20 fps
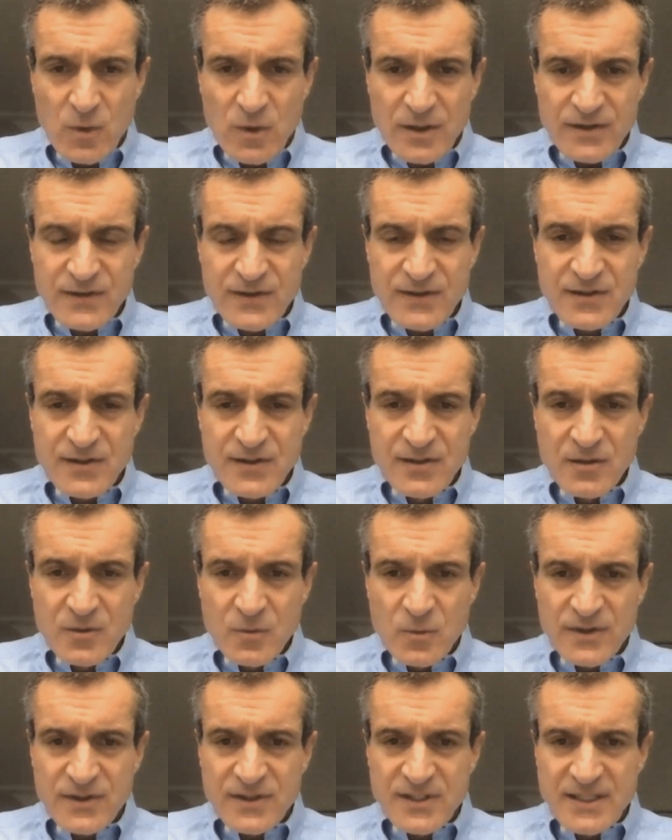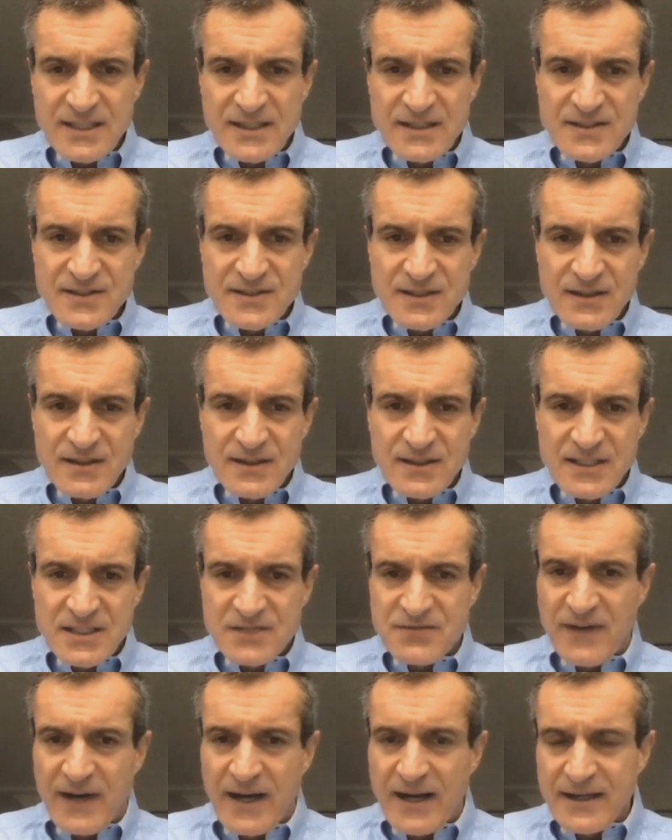with
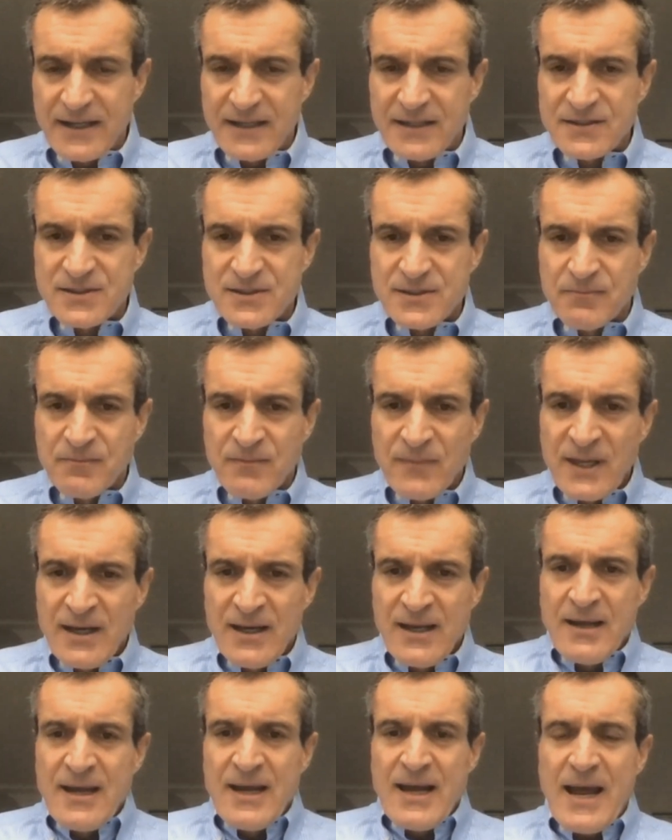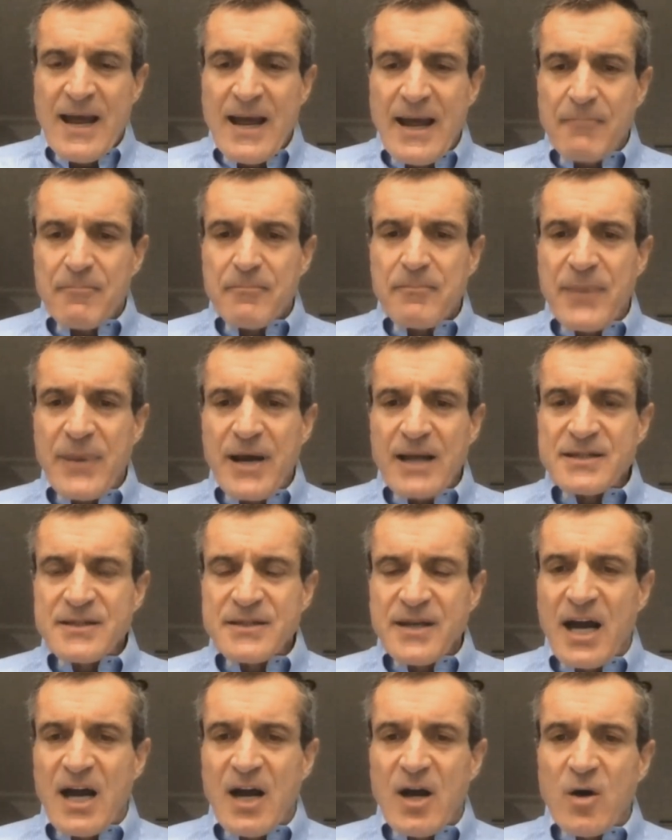these findings.
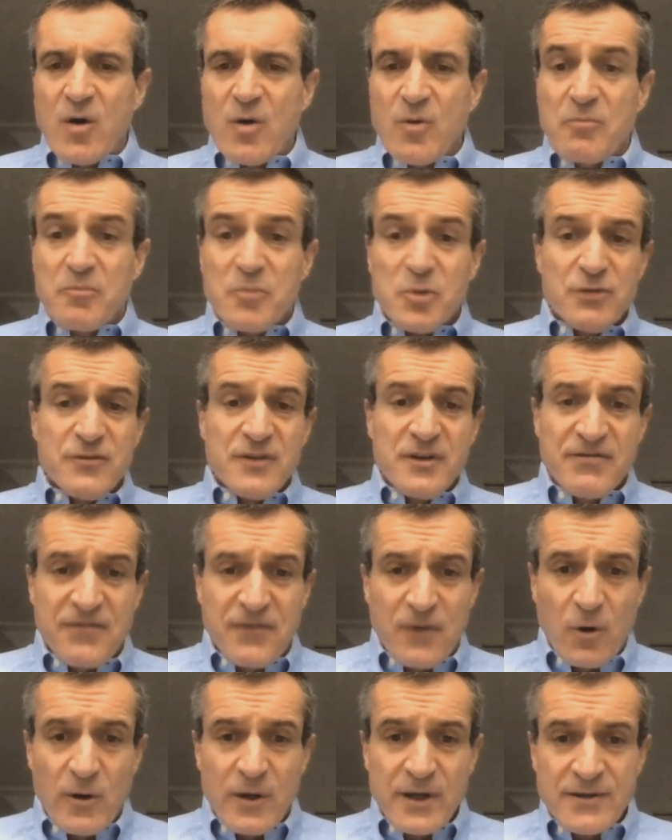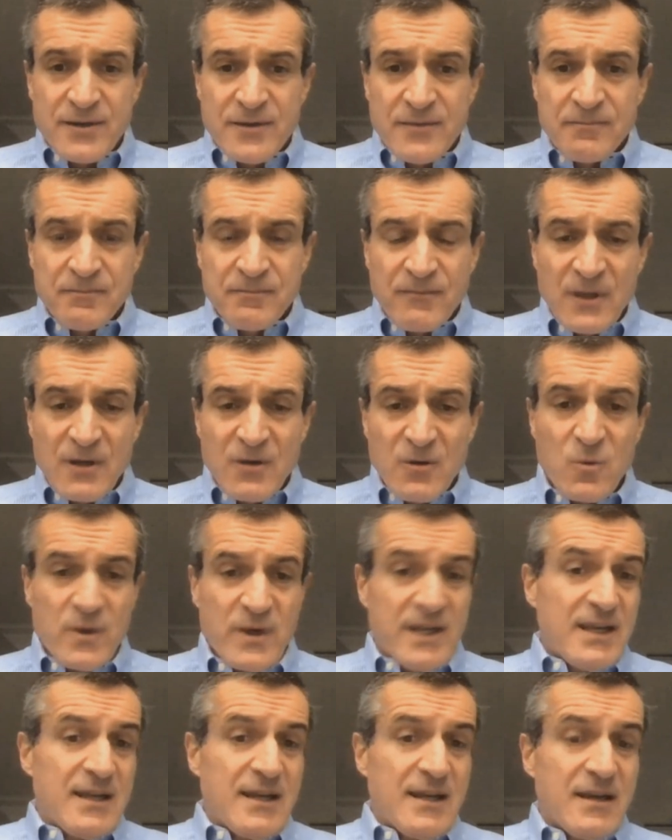But now moving forward,
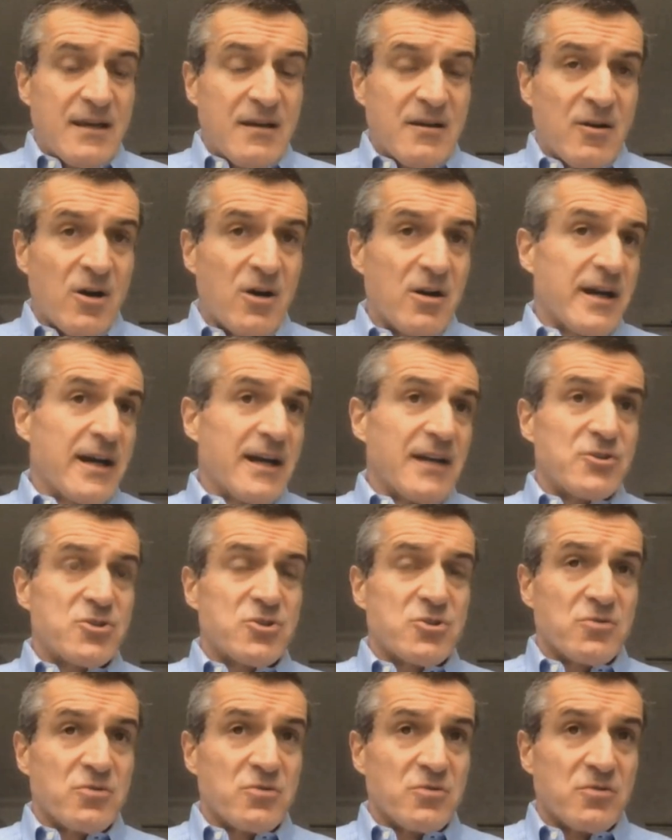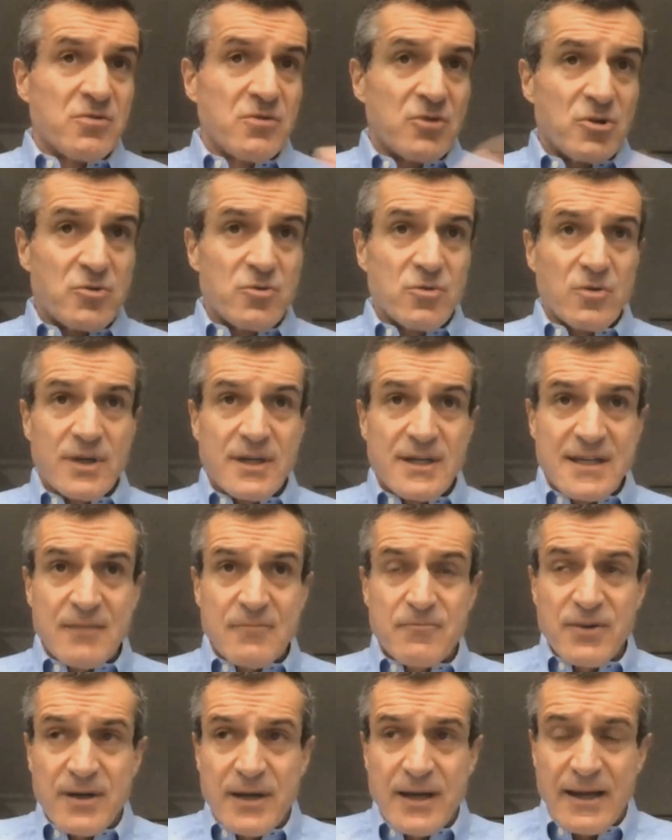we are going to do a
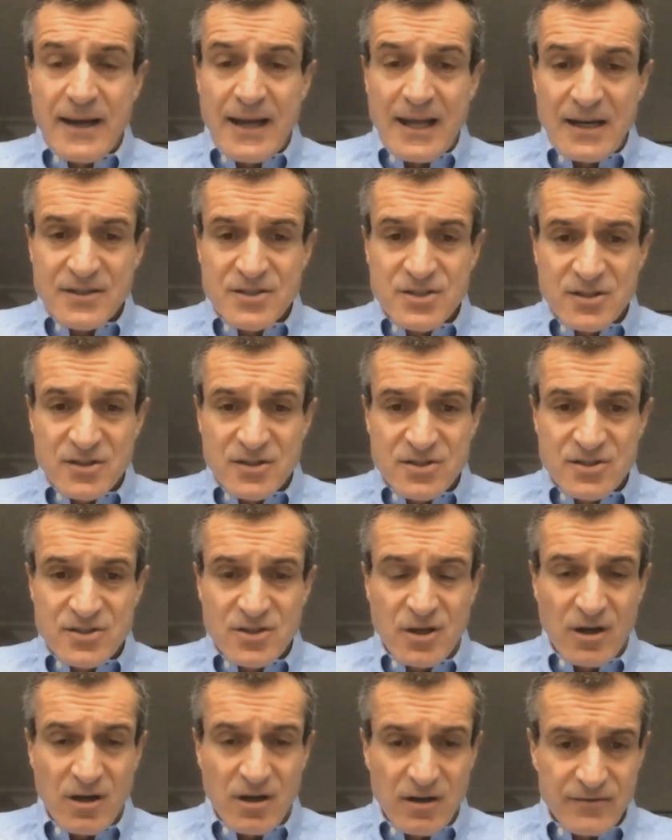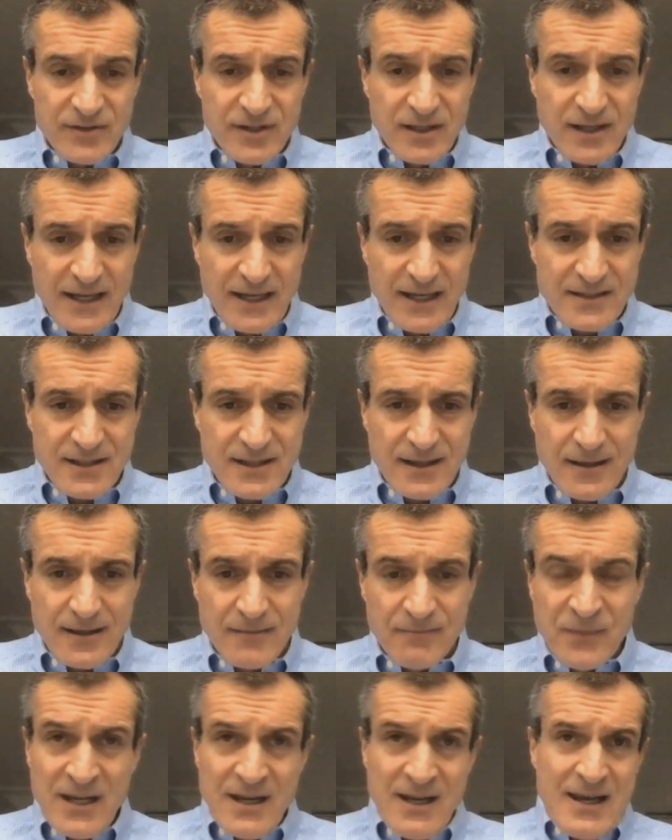deeper analysis of the
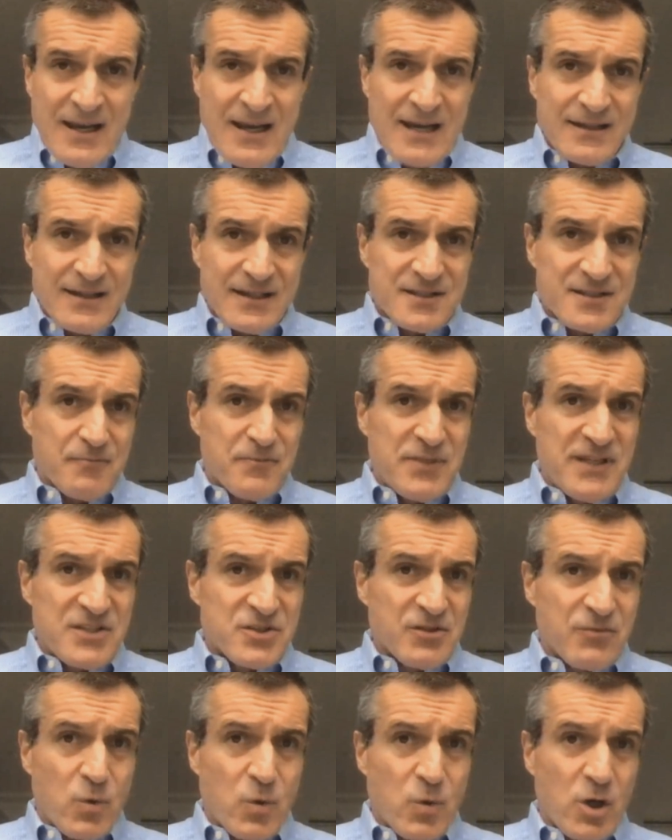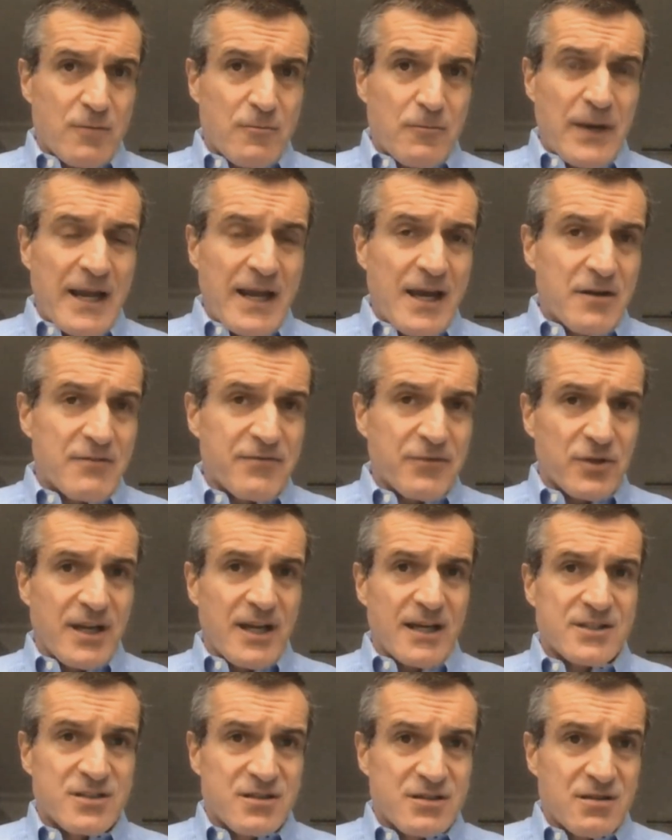data, and there's a piece of work planned for
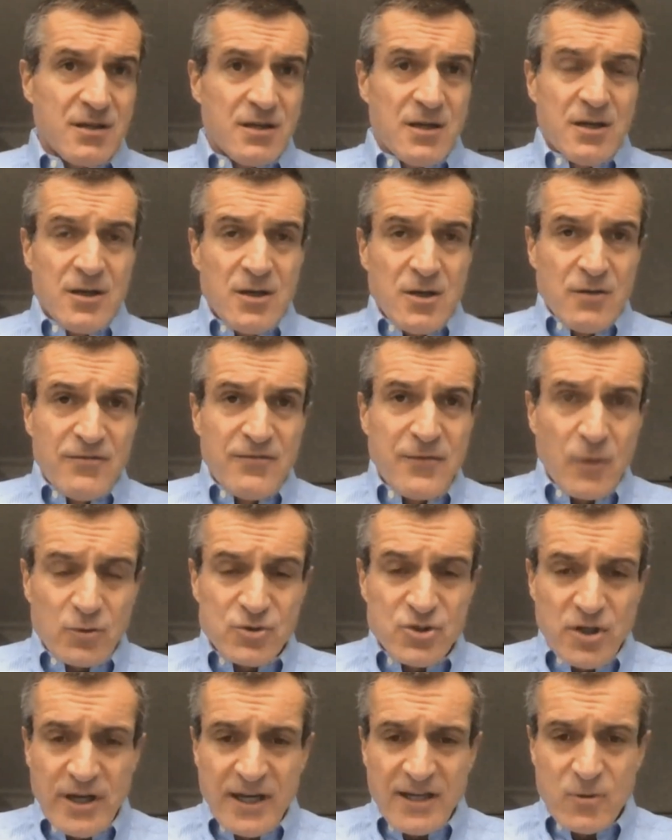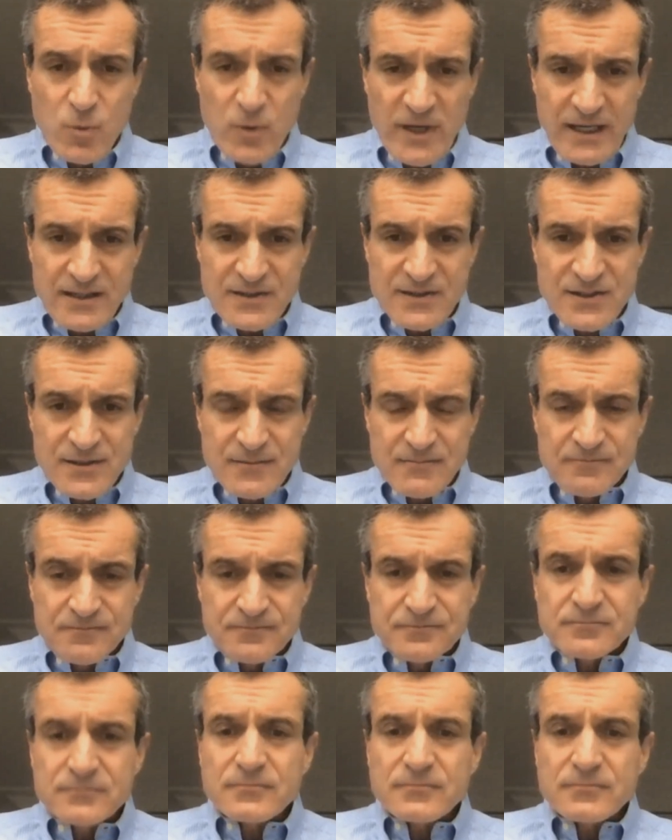the next 4 to 8 weeks,